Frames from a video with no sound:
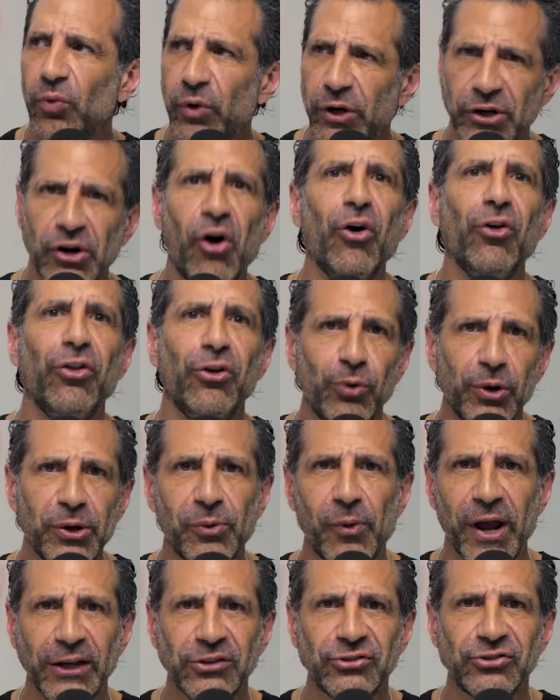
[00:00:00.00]
We know that we
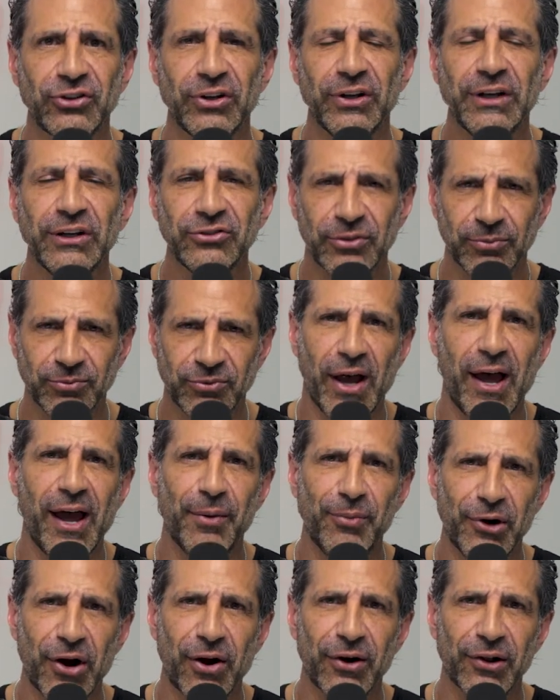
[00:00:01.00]
waste some
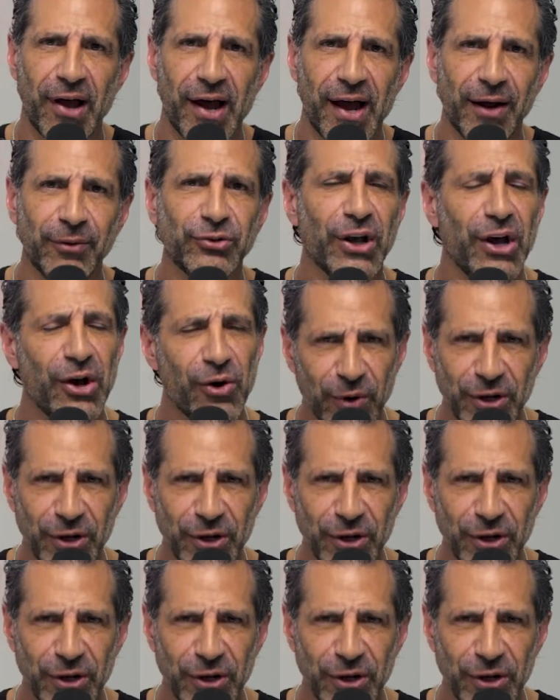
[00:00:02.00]
time in our lives.